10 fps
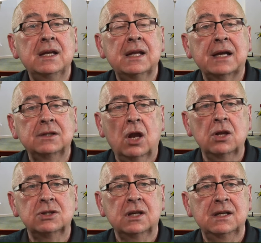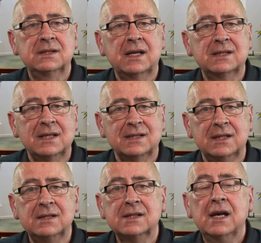in acknowledging his
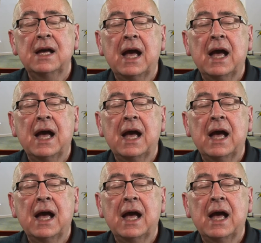existence